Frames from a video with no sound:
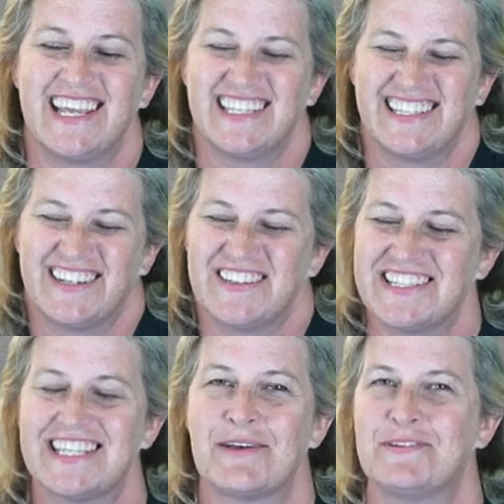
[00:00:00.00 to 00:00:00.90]
you know,
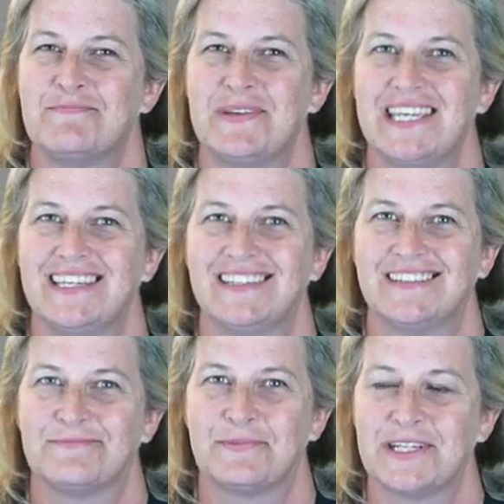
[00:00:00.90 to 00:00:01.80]
this happened to me
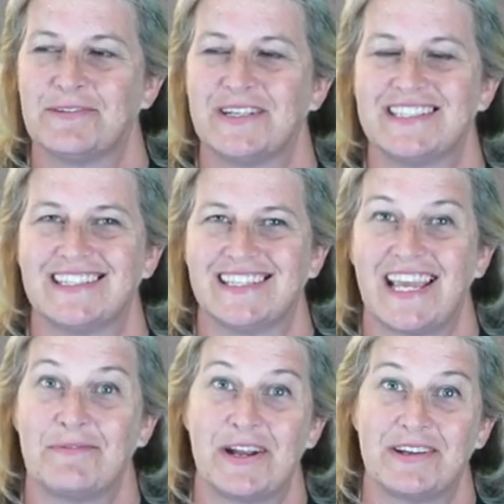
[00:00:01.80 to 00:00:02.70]
pretty recently.
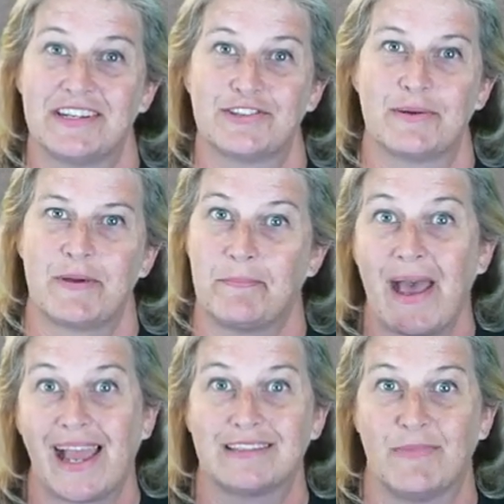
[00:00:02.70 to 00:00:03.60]
I went on a trip, I
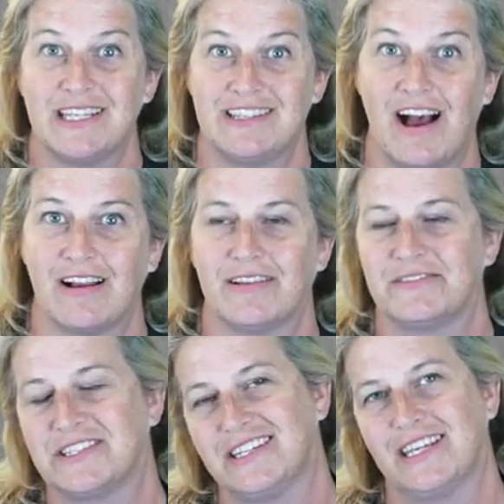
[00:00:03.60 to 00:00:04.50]
packed my dongle, I
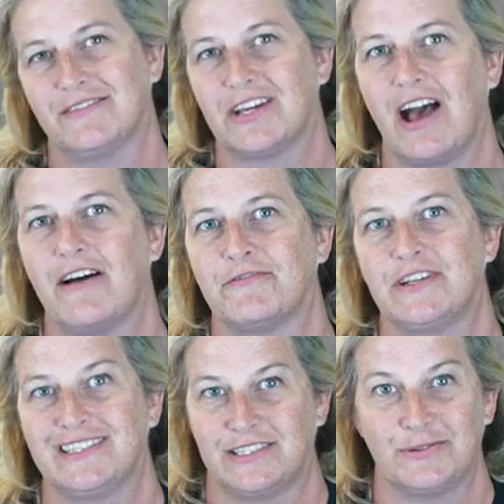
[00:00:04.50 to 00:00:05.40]
was going to give a
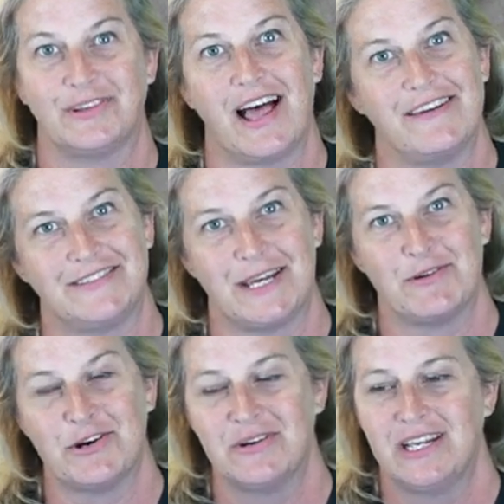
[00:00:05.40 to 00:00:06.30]
conference and do a live
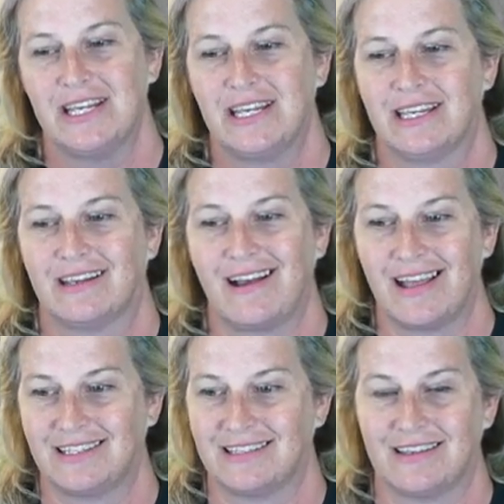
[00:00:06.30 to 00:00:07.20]
demo
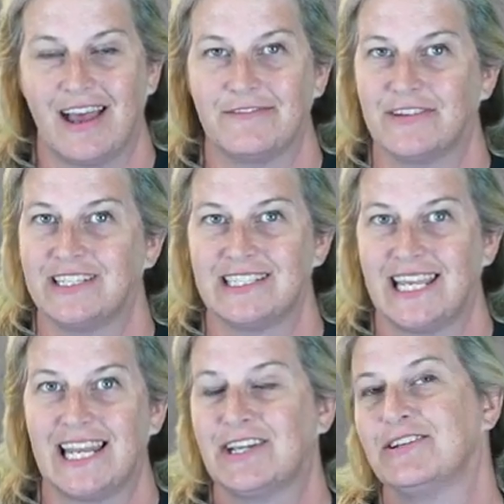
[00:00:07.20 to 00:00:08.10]
got to the conference
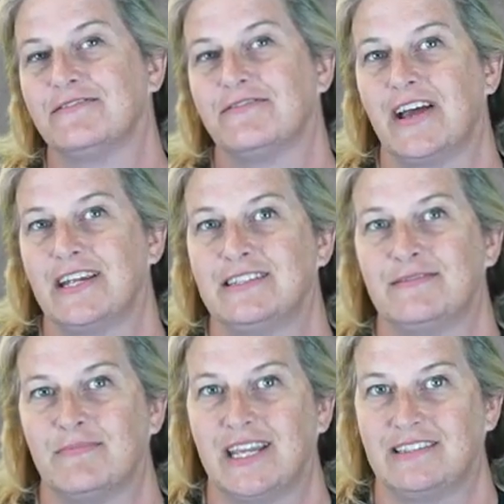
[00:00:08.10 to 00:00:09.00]
and I couldn't
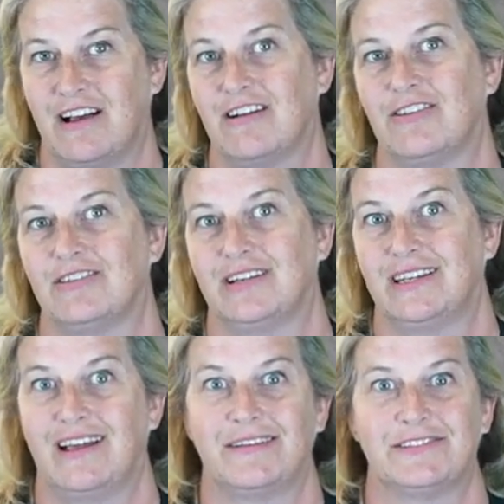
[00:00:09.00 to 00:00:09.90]
find my dongle
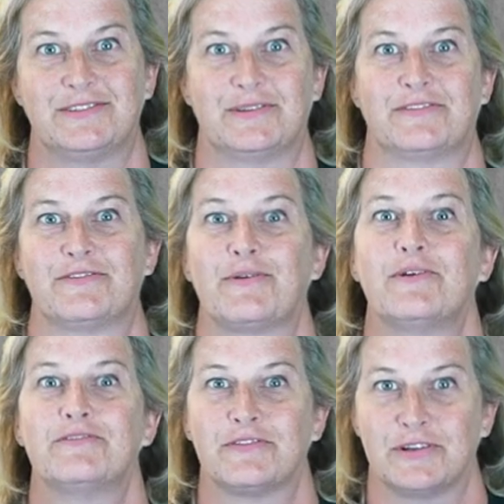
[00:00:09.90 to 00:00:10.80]
and I was sort of
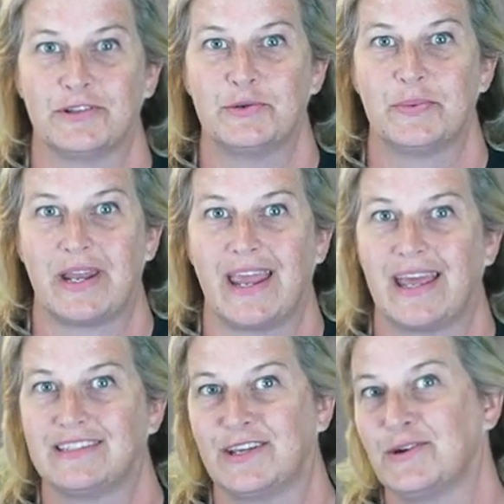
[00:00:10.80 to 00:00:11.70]
thrown for a loop and I
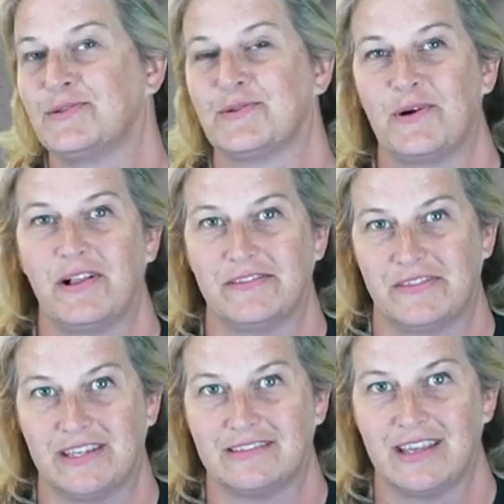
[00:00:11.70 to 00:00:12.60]
had to go through all
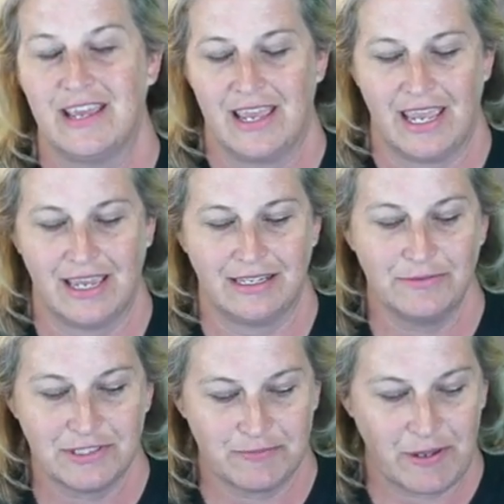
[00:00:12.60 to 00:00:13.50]
of this and
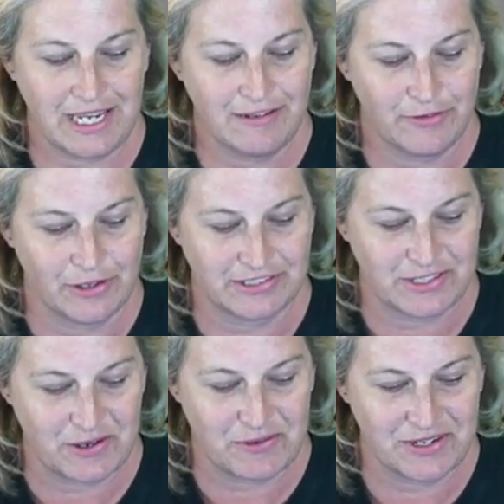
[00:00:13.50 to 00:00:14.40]
it was painful.
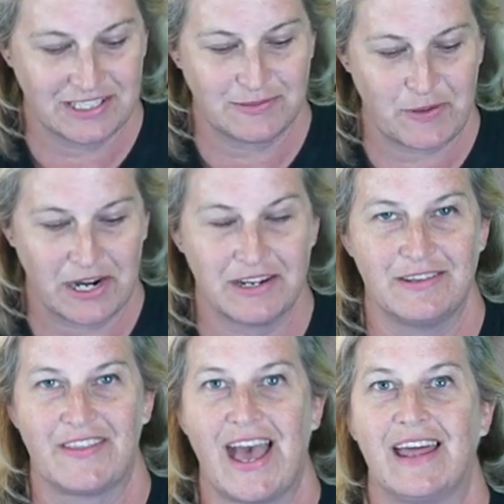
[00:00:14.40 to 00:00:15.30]
So I want to spare
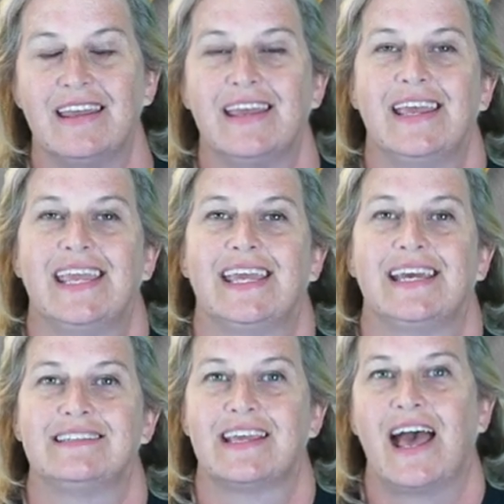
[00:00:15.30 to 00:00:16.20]
you that
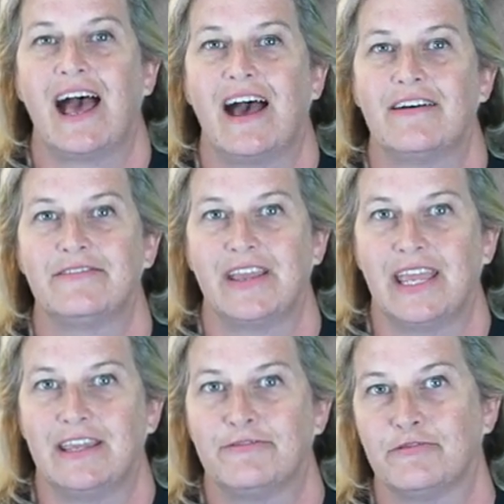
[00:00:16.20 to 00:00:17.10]
and have
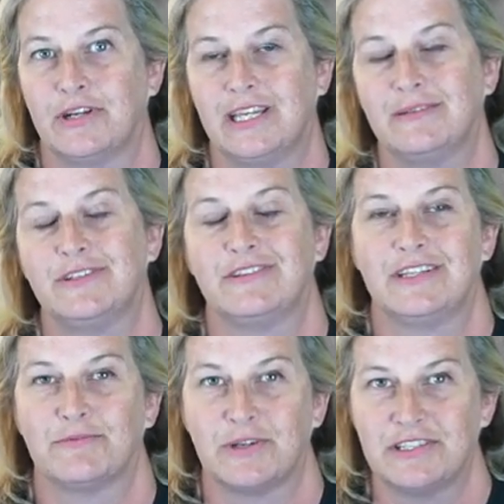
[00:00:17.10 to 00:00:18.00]
a free
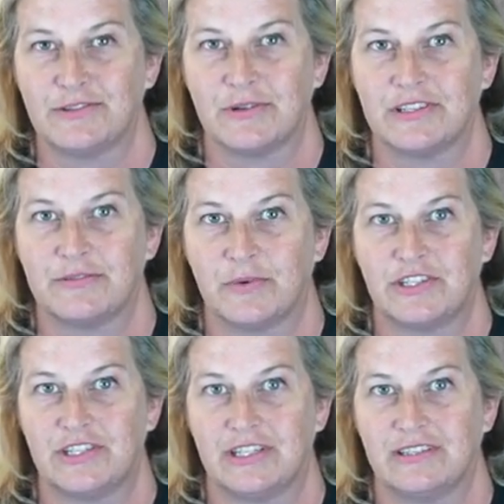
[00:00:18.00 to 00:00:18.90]
community resource
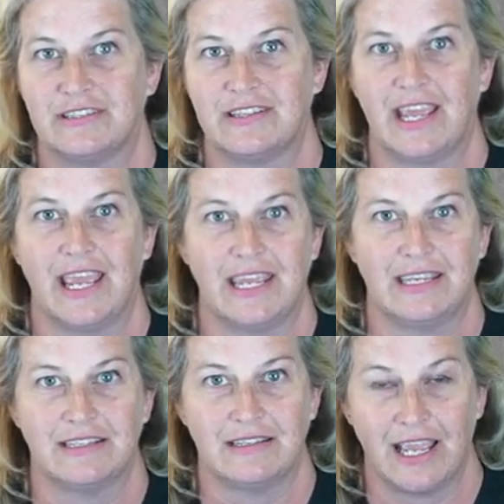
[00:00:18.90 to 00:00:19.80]
which is
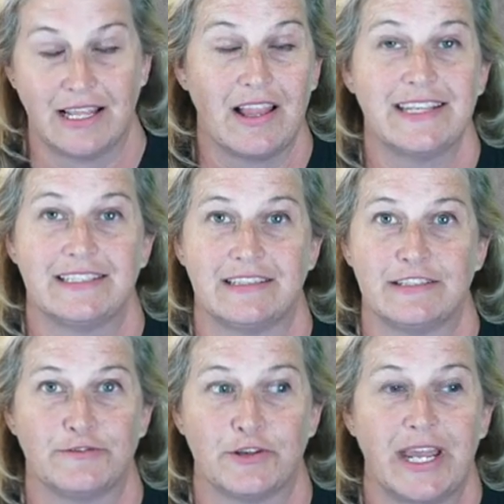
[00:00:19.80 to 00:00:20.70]
a, a
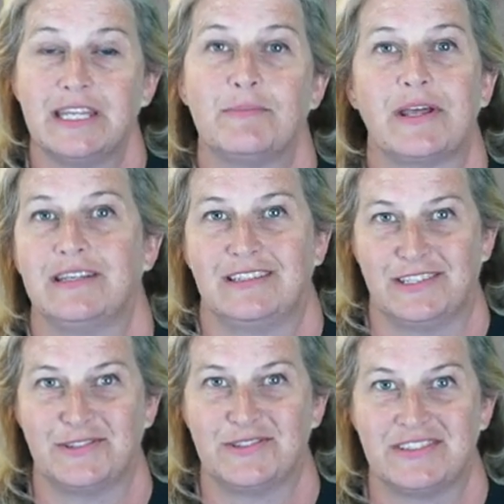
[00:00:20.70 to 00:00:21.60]
license for anybody to
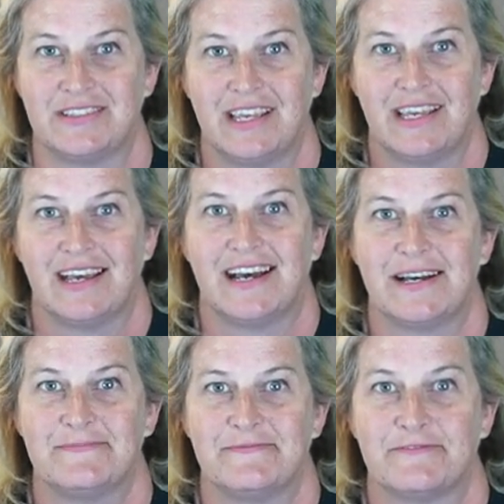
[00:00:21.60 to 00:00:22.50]
use
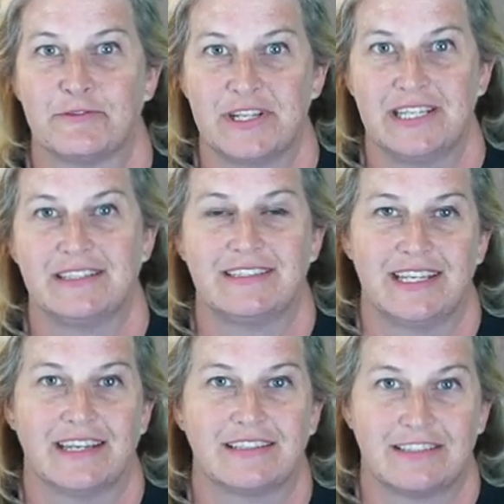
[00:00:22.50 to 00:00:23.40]
um, free
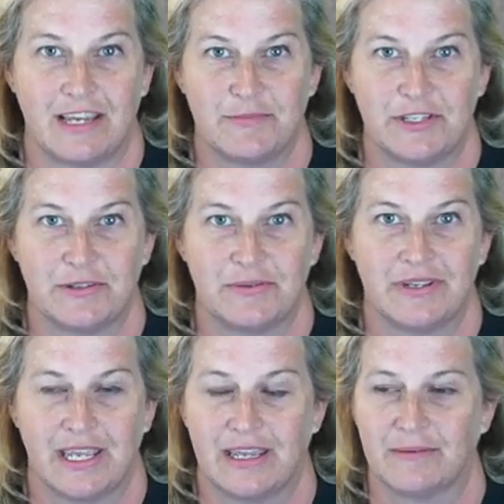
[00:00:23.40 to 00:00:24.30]
ZXW
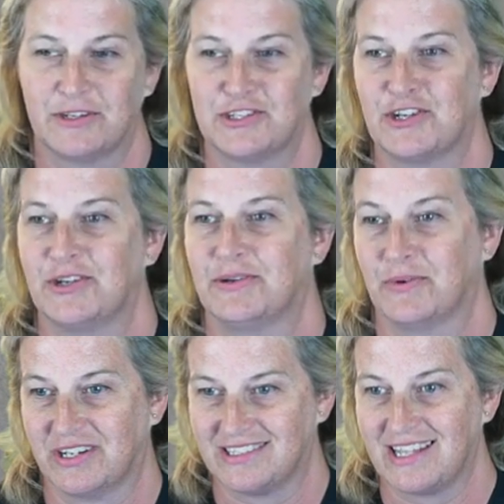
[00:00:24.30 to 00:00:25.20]
and I'm going to show you,
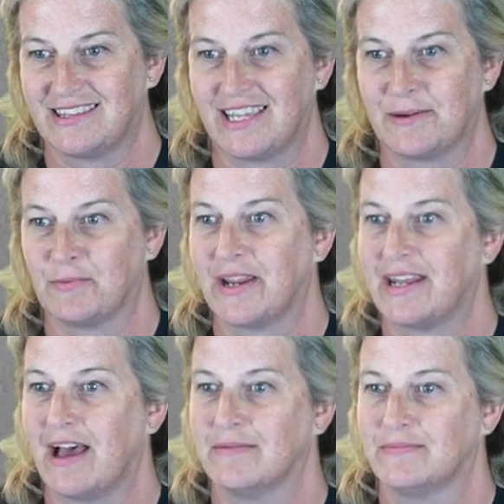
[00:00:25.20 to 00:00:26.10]
we're going to set that up right
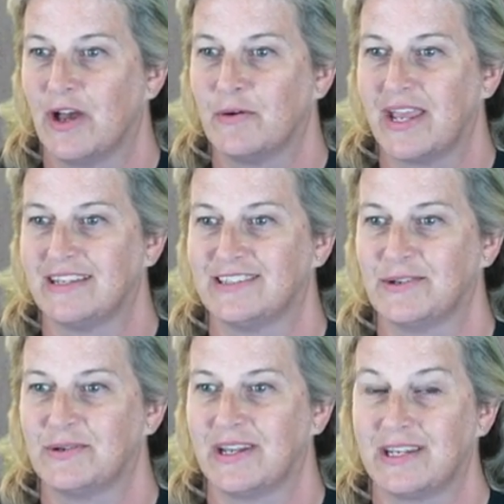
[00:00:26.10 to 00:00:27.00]
now. Okay,
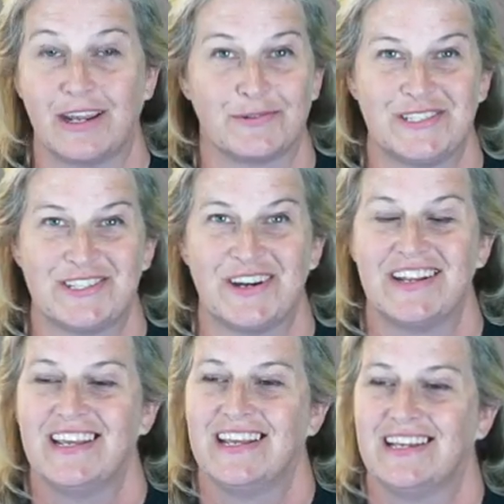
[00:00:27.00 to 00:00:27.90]
so how do we start?
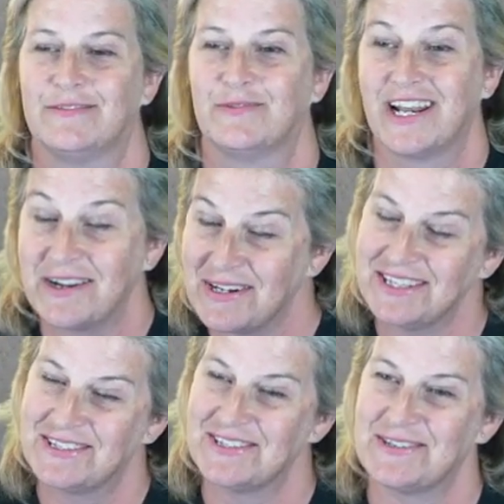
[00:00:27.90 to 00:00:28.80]
when I
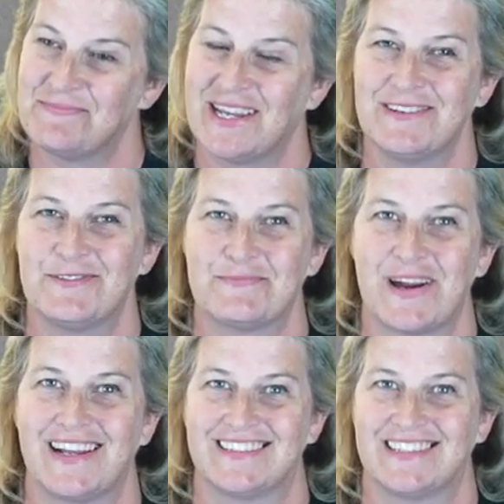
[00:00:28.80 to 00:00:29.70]
went through the painful
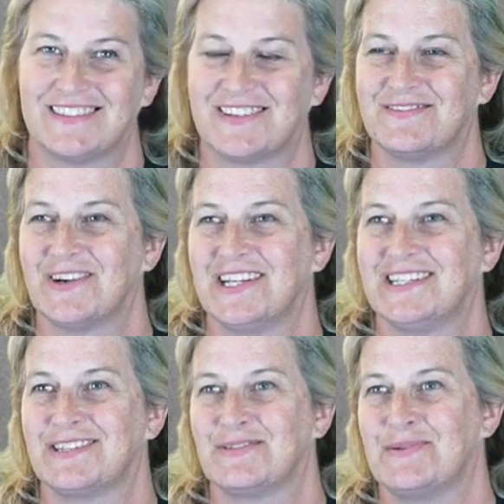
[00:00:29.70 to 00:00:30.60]
process of
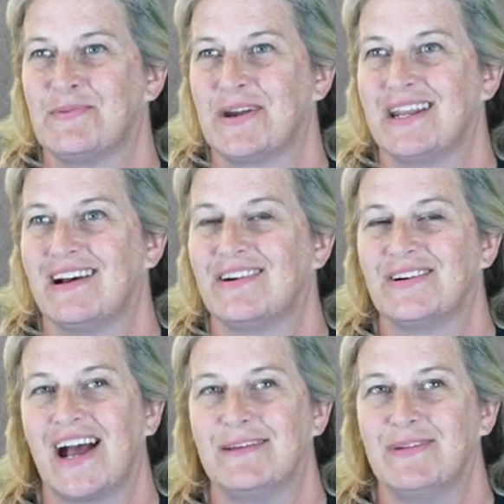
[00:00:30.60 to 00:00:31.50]
converting to
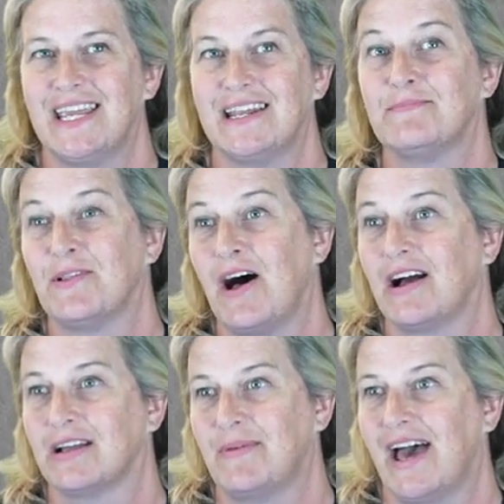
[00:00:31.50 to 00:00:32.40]
3.0, I made a
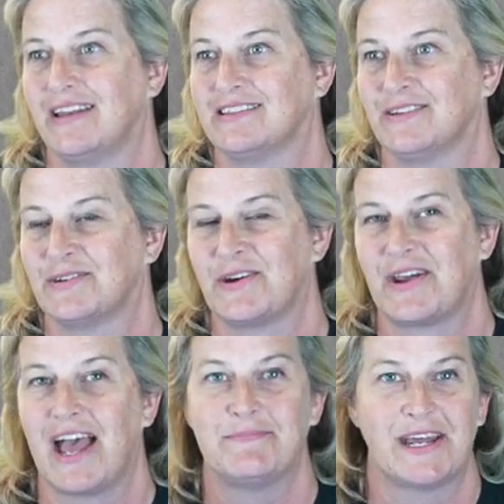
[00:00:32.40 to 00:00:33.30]
blog about it. So go to
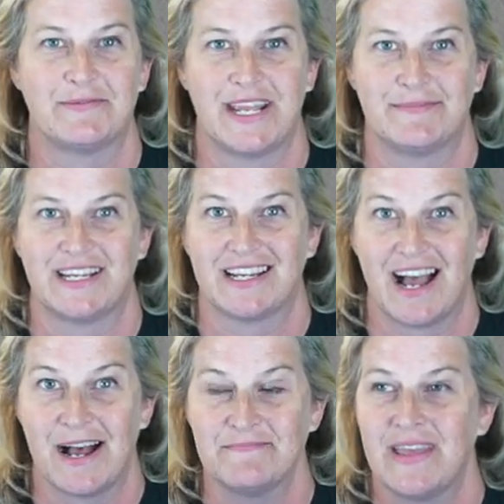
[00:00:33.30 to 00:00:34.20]

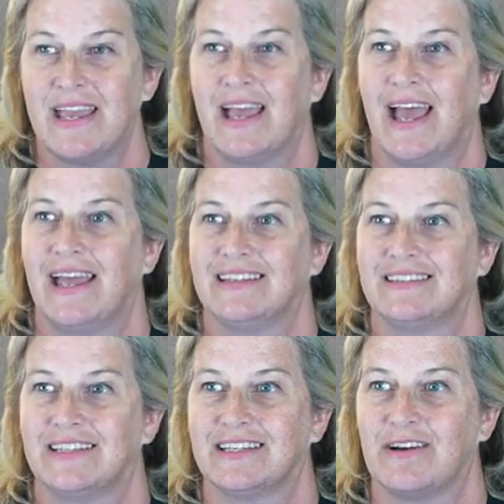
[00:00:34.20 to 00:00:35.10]
iPadRehab.com and
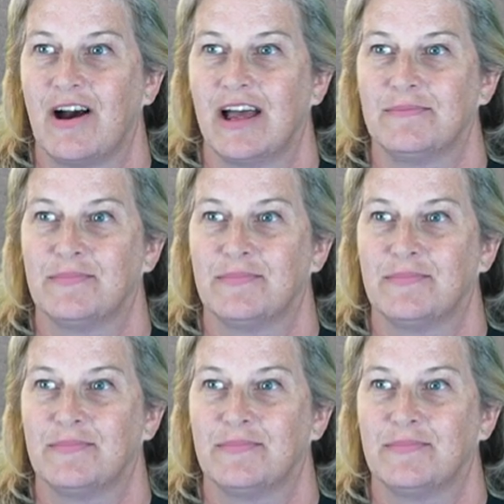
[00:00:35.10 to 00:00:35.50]
click on